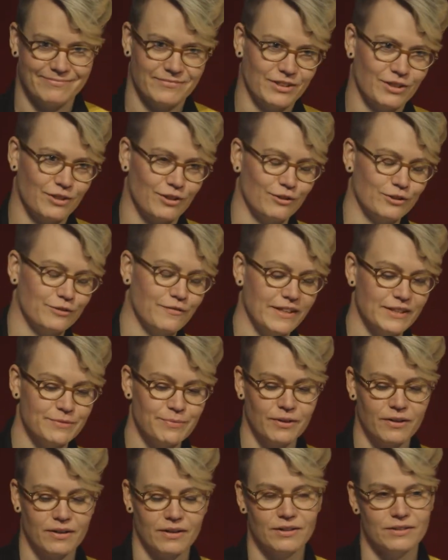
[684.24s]
close
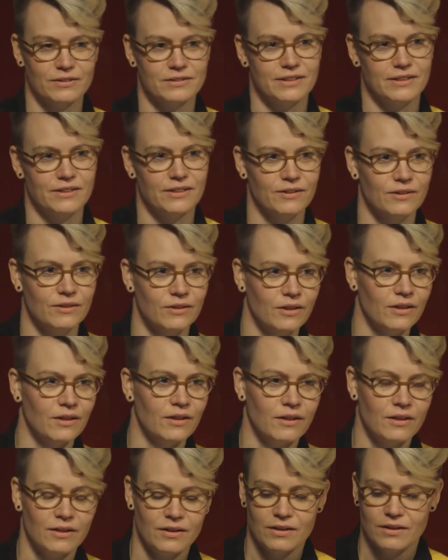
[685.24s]
Facebook and continue
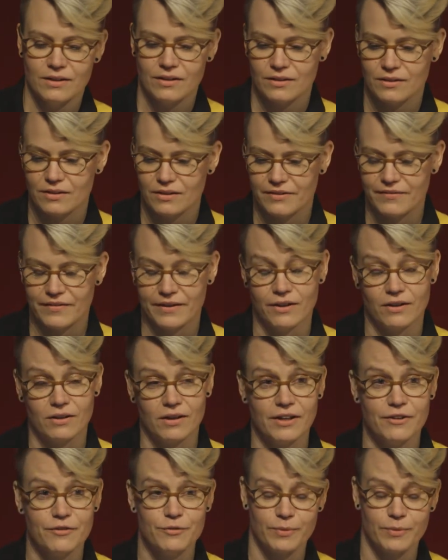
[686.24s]
living your life.